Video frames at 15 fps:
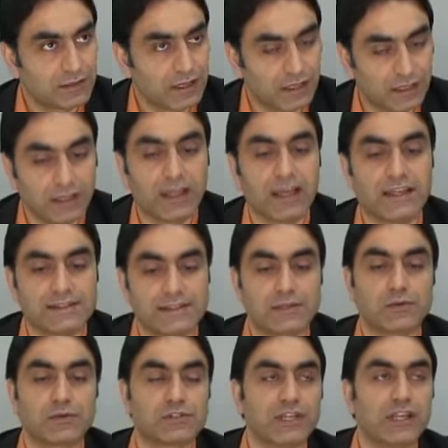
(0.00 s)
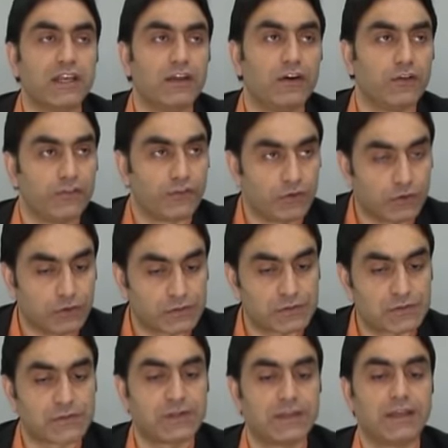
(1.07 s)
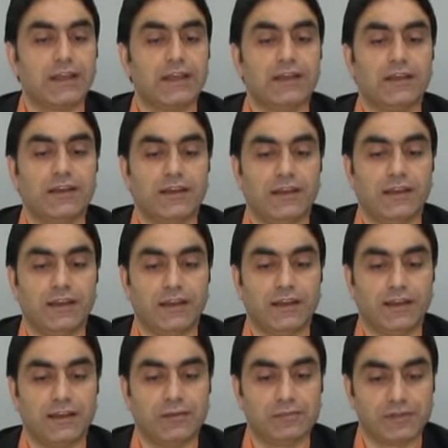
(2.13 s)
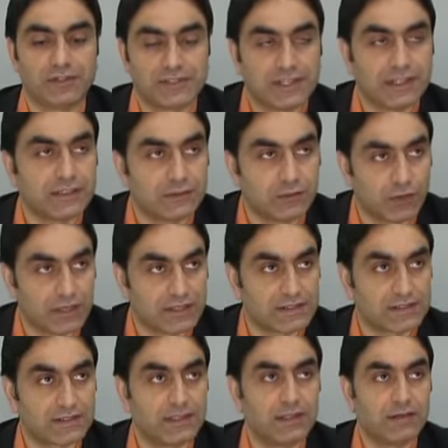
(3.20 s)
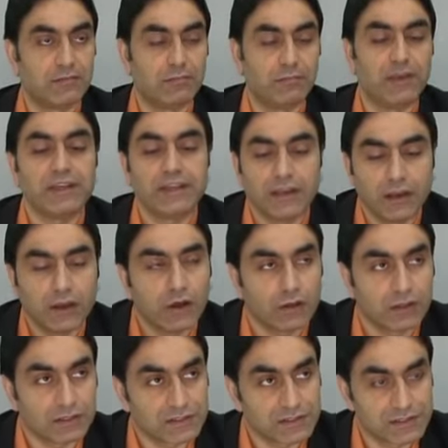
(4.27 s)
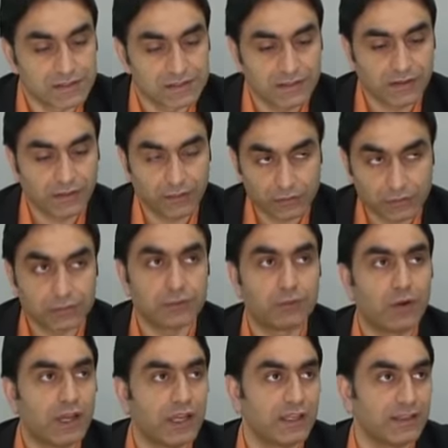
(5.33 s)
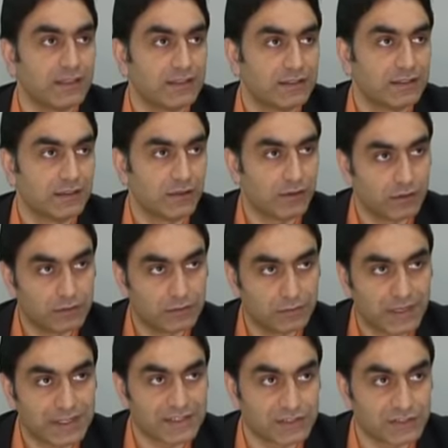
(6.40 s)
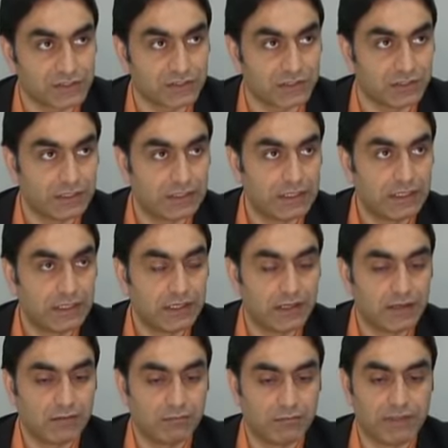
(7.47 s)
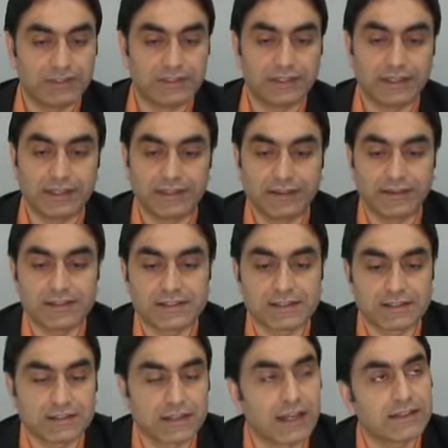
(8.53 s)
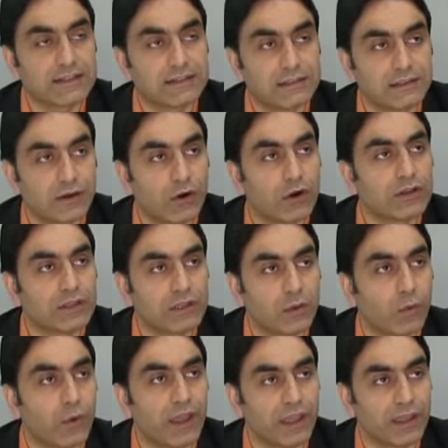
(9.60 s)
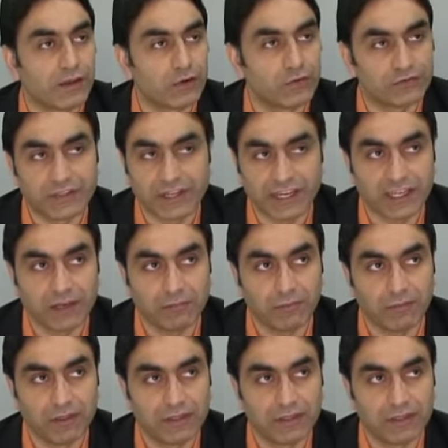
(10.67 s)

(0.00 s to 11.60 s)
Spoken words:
Allah Azza wa Jalla, of course, present to us many knowledge through the wahi, through the messenger. But this is not the only way of the ilm.